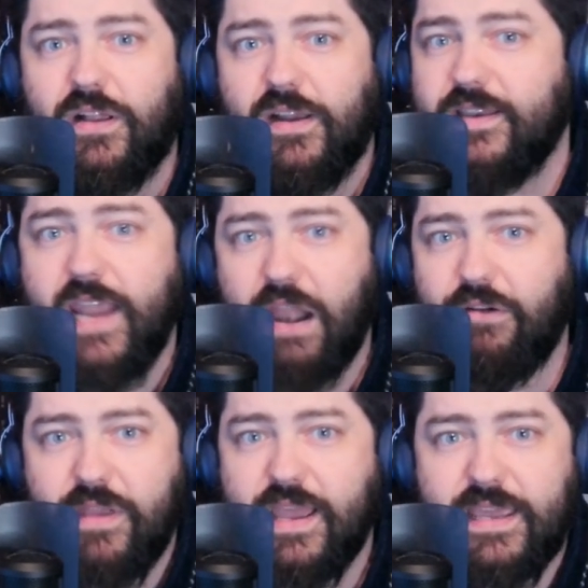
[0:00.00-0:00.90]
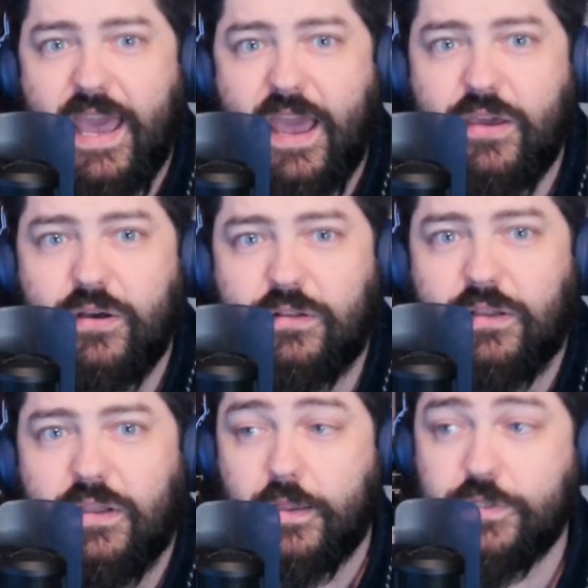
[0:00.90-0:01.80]
Nary a cackle.
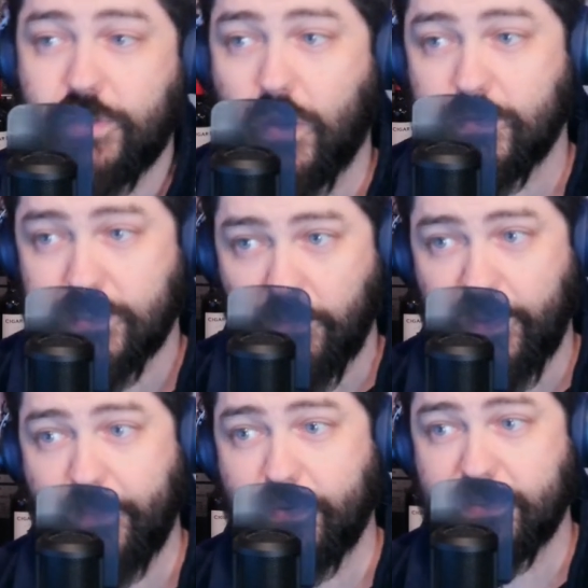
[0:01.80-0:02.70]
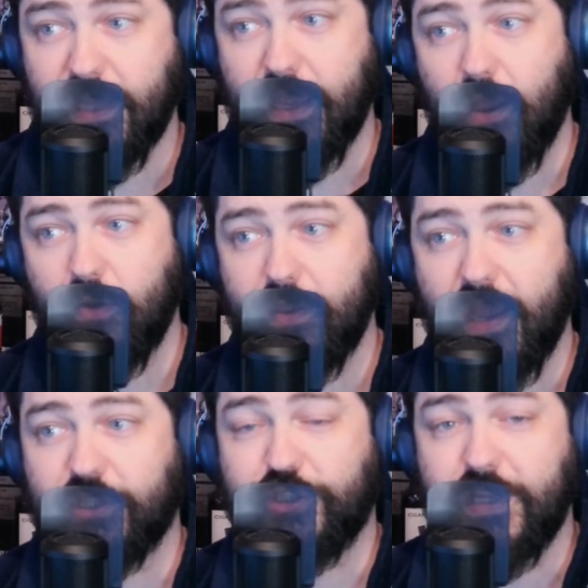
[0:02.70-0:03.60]
So some people say, oh
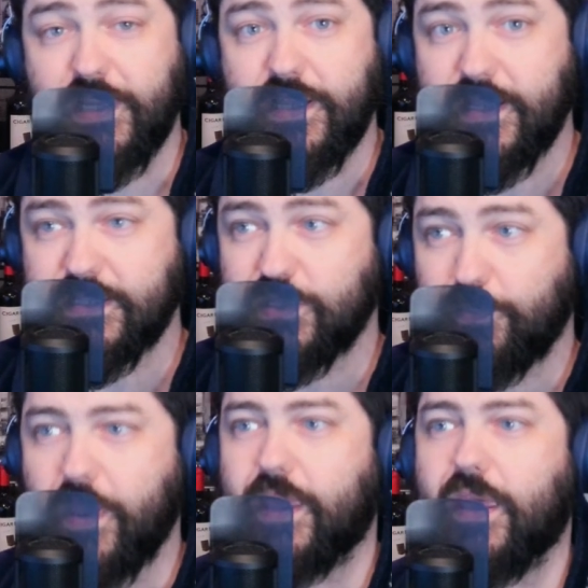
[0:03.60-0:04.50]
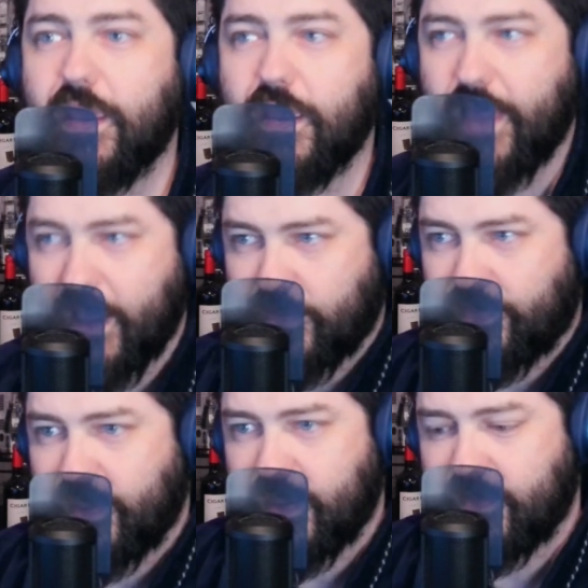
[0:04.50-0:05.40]
yeah, she's speaking like
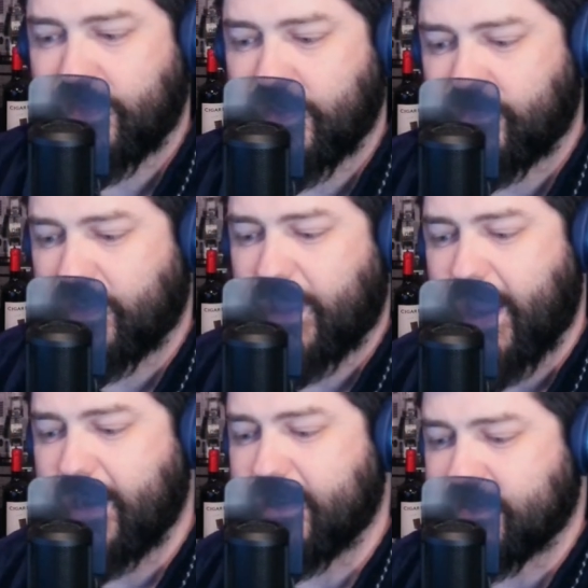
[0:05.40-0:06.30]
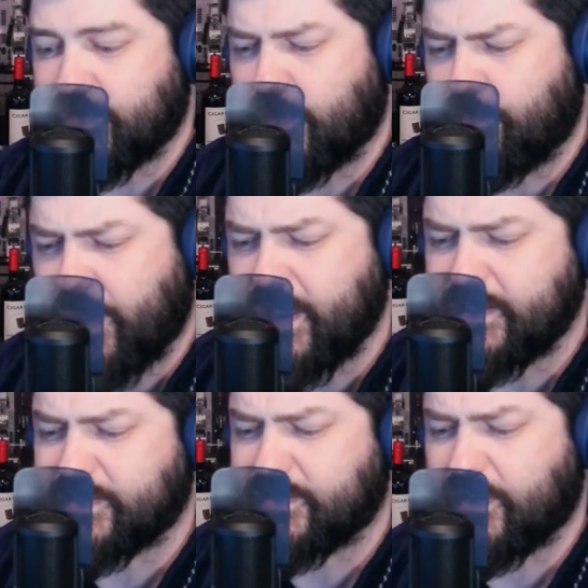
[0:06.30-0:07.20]
the cadence or the
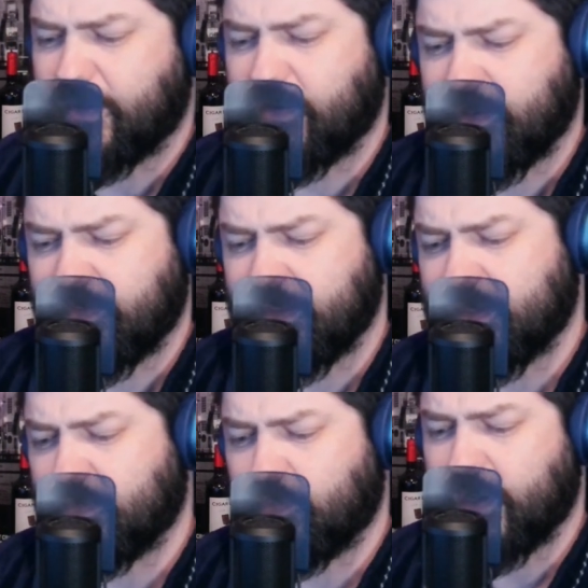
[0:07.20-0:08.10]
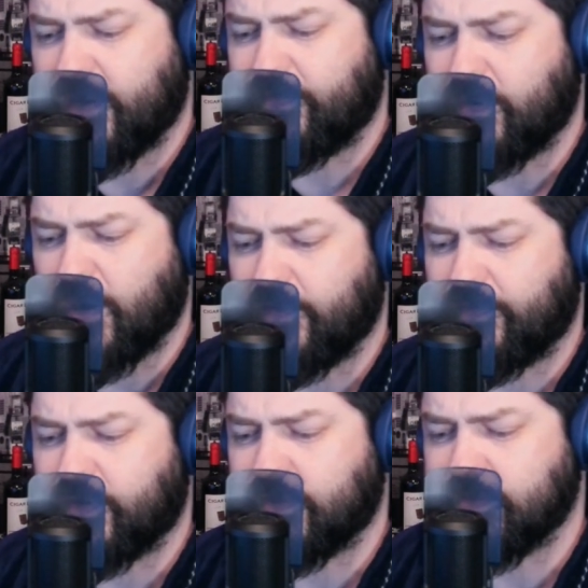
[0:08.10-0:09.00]
pace or the whatever of
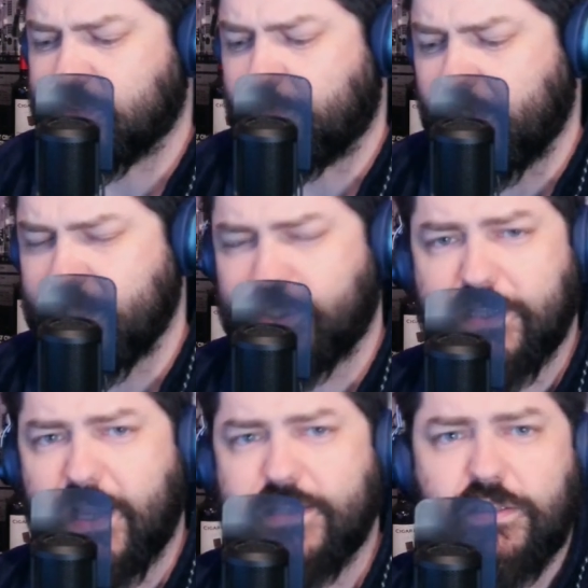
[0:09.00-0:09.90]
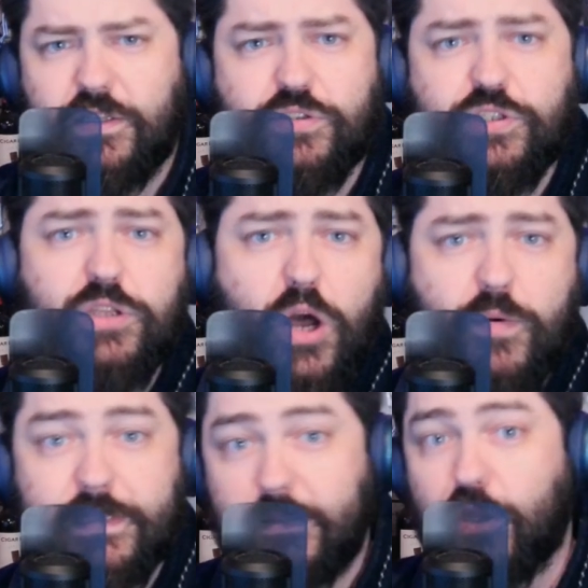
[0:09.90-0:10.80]
her speech is a little slow,
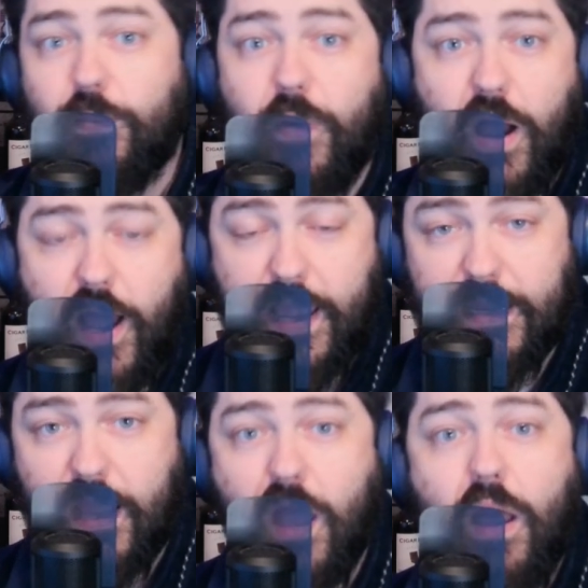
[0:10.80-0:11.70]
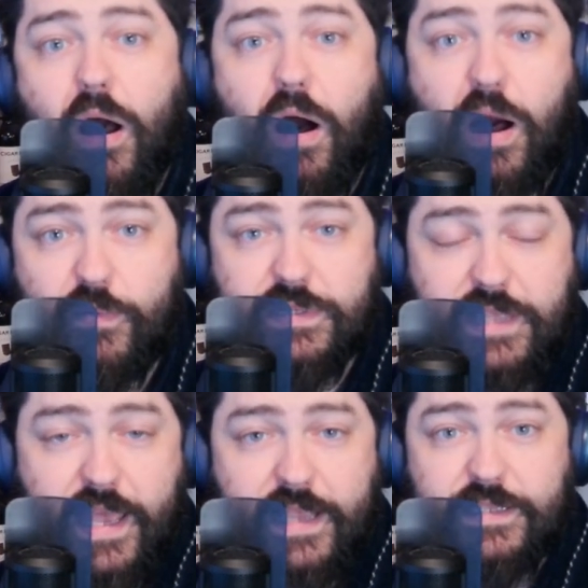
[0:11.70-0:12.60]
is a little behind. Almost
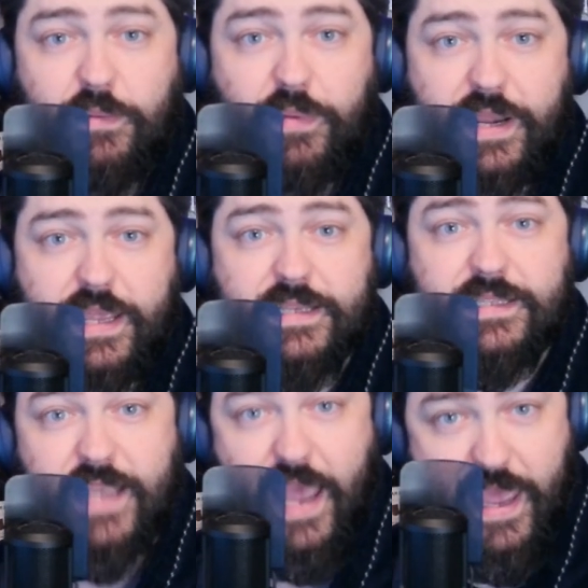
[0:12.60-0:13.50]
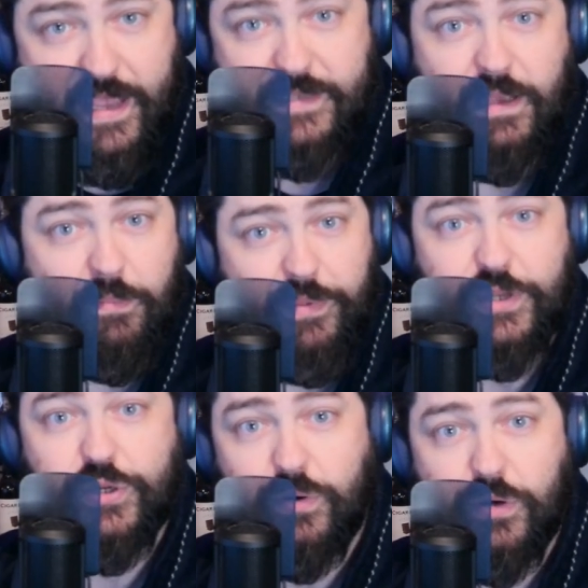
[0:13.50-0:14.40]
like somebody is saying something
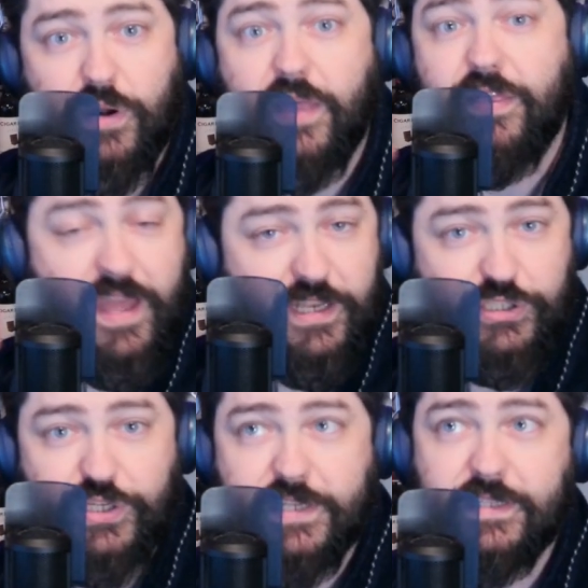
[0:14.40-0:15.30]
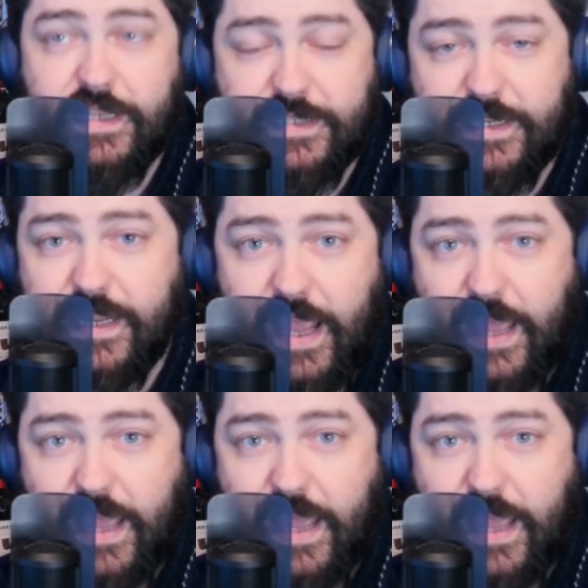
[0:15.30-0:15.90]
to her and then she's listening